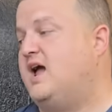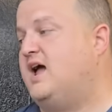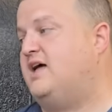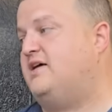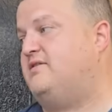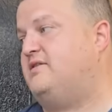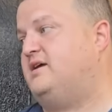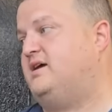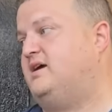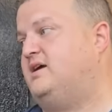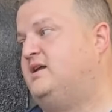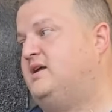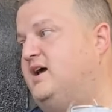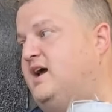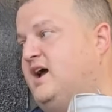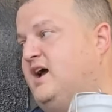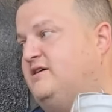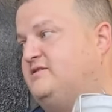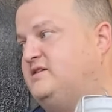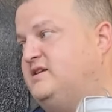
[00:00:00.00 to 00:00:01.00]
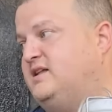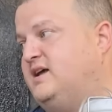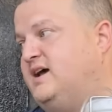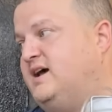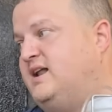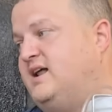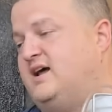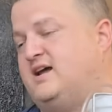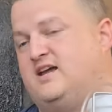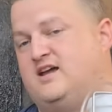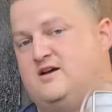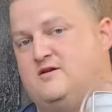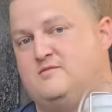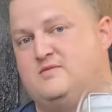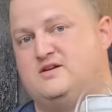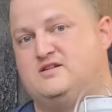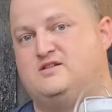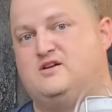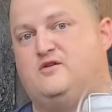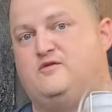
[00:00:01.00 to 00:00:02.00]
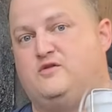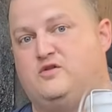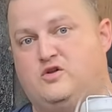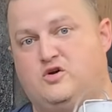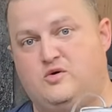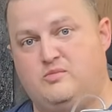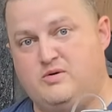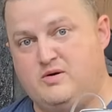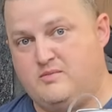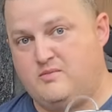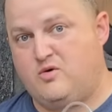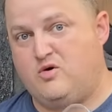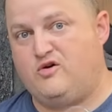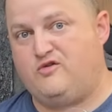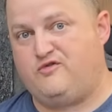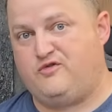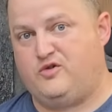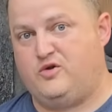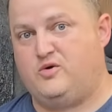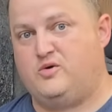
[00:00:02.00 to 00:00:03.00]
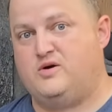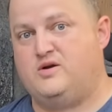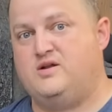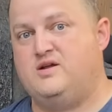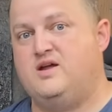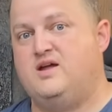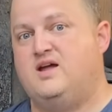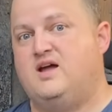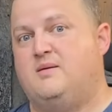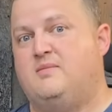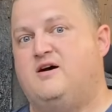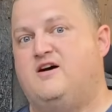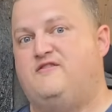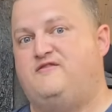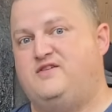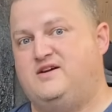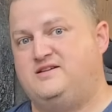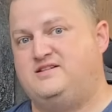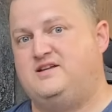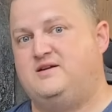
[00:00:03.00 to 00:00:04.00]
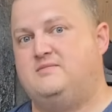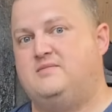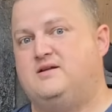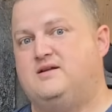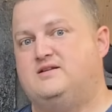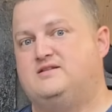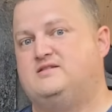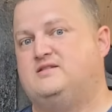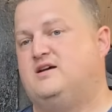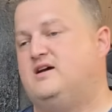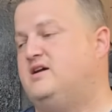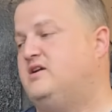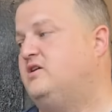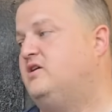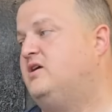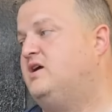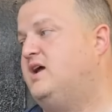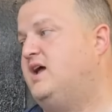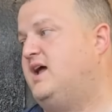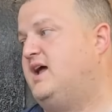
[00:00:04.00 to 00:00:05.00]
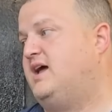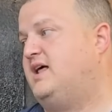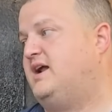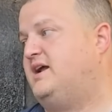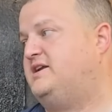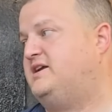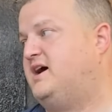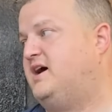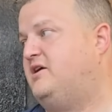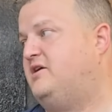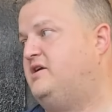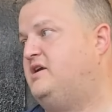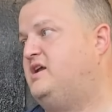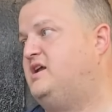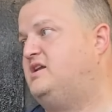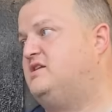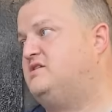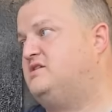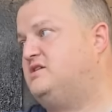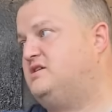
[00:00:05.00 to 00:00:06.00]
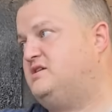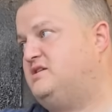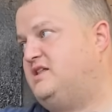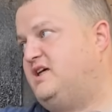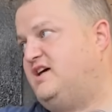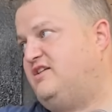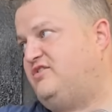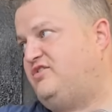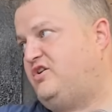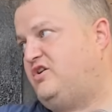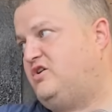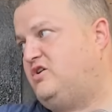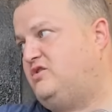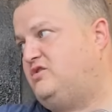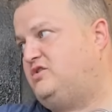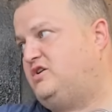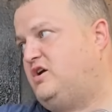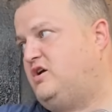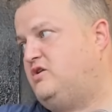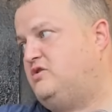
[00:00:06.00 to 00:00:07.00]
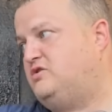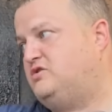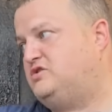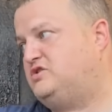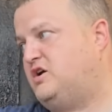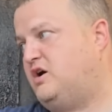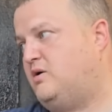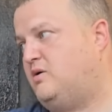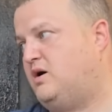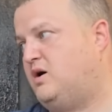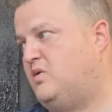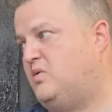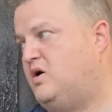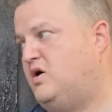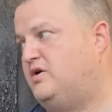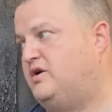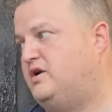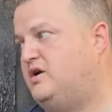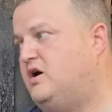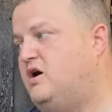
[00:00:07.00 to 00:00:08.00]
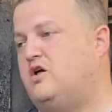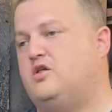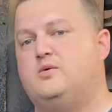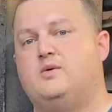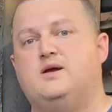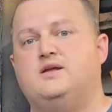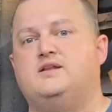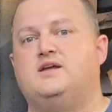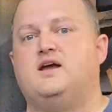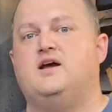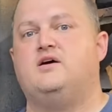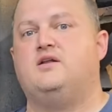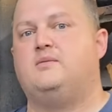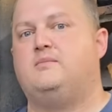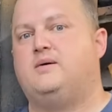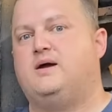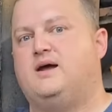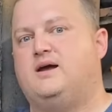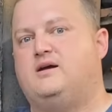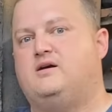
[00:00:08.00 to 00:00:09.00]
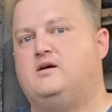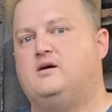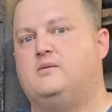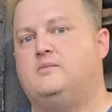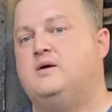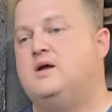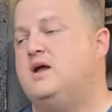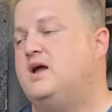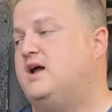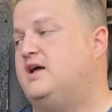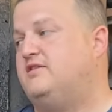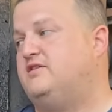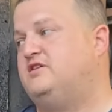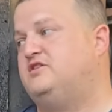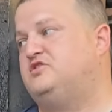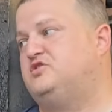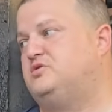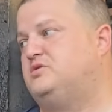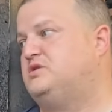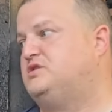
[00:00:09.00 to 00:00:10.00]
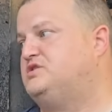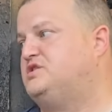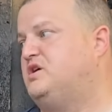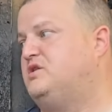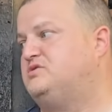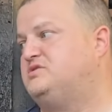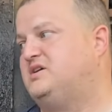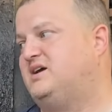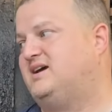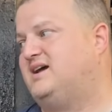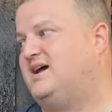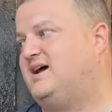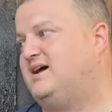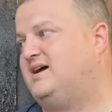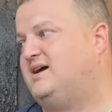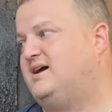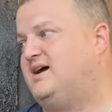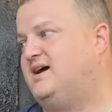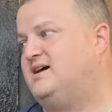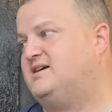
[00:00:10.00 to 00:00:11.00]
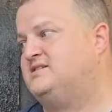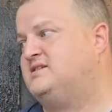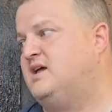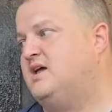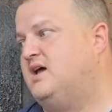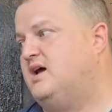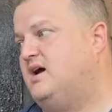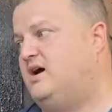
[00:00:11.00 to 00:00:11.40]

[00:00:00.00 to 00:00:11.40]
And then after that, I gave myself a little bit more fluid about 15 minutes later, and I dialed it and did that third coat you saw where I walked it all the way down and back up. And these are the results I got, guys.